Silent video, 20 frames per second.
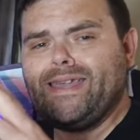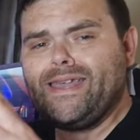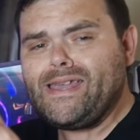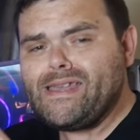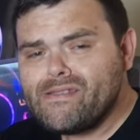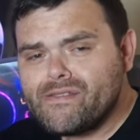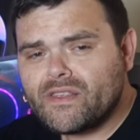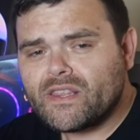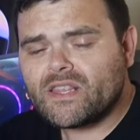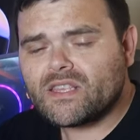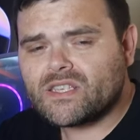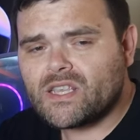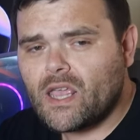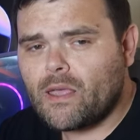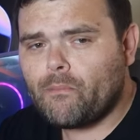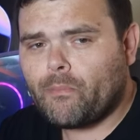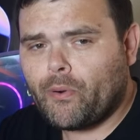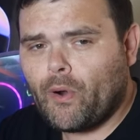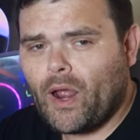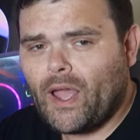either the
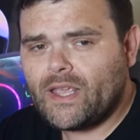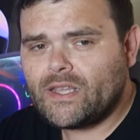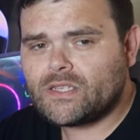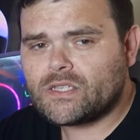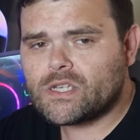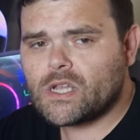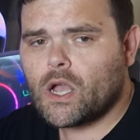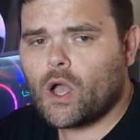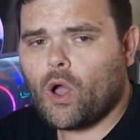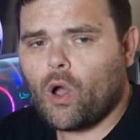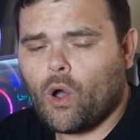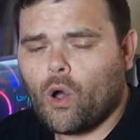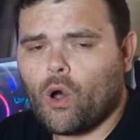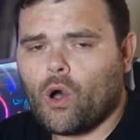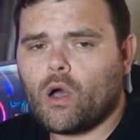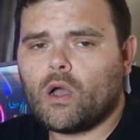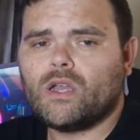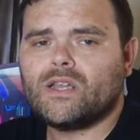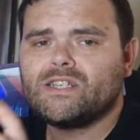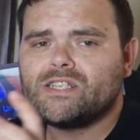same price
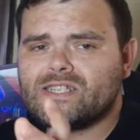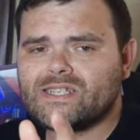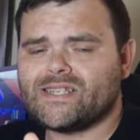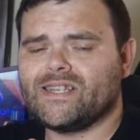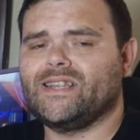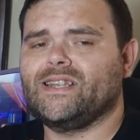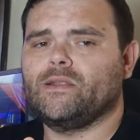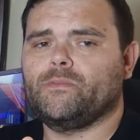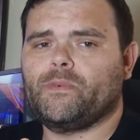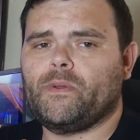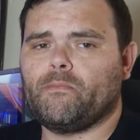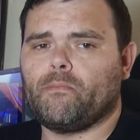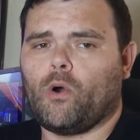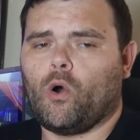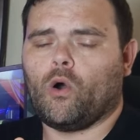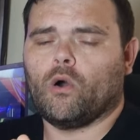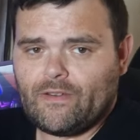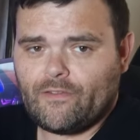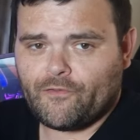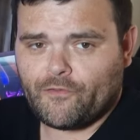or just a little bit
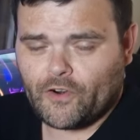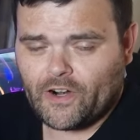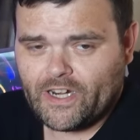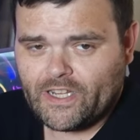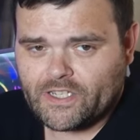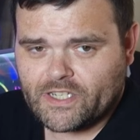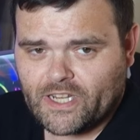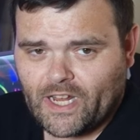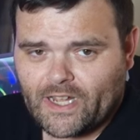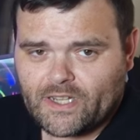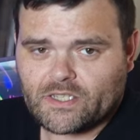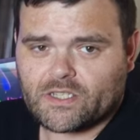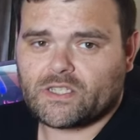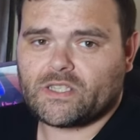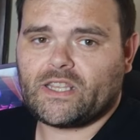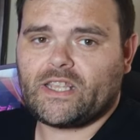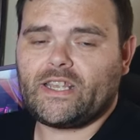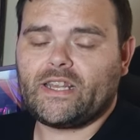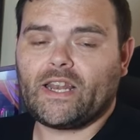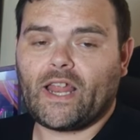more. For instance,
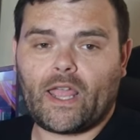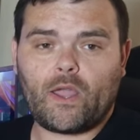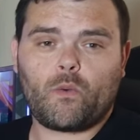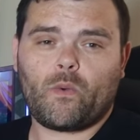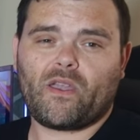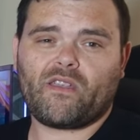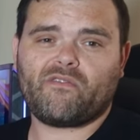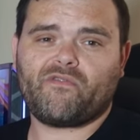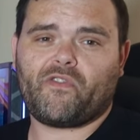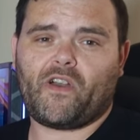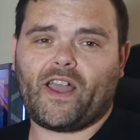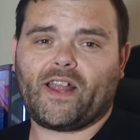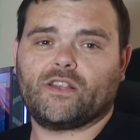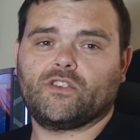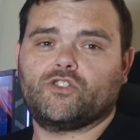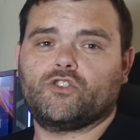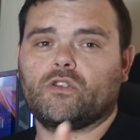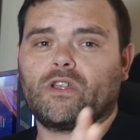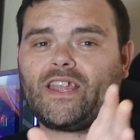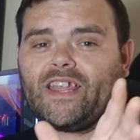the Lightwing
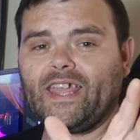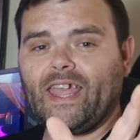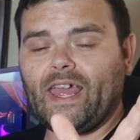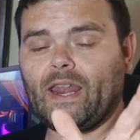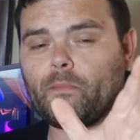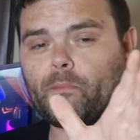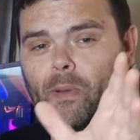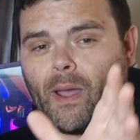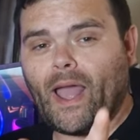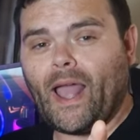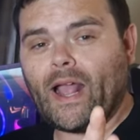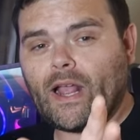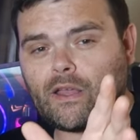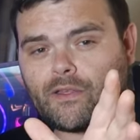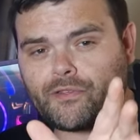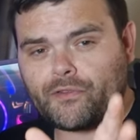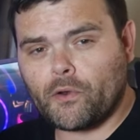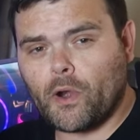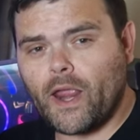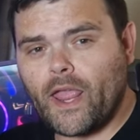fans, you can get a pack
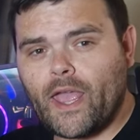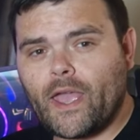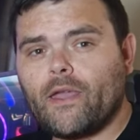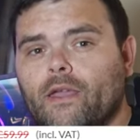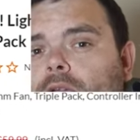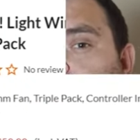of three,